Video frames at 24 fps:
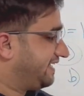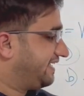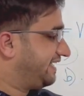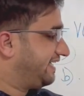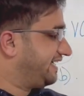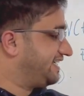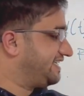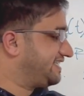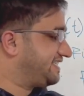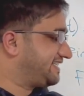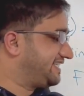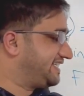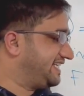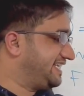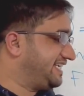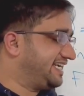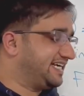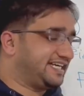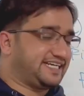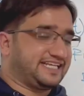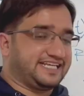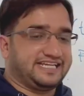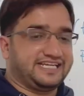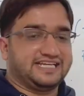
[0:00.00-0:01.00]
is
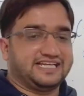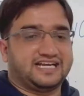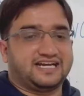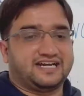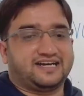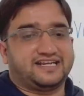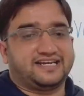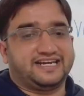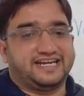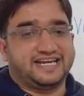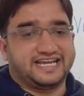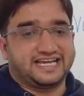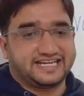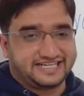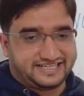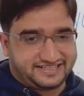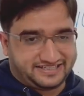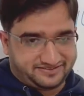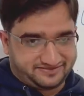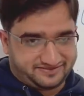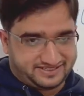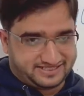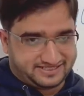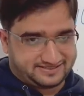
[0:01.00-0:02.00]
creating a
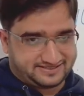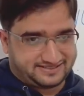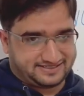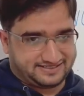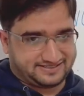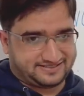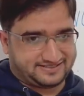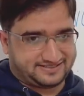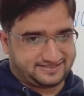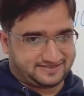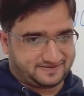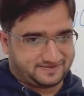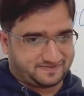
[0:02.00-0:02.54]
negative distance